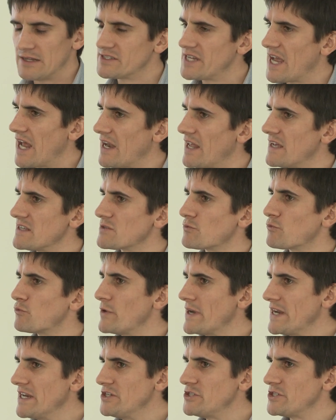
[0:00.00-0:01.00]
tell us
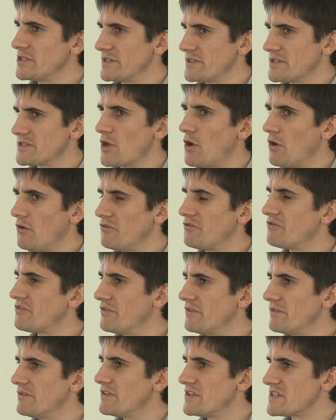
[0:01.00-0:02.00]
regions of
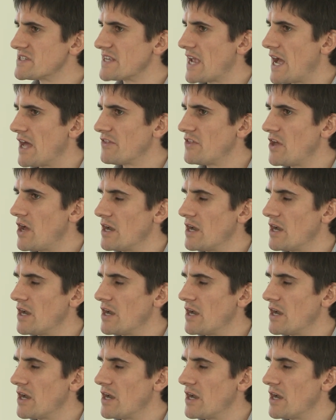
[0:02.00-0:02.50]
the South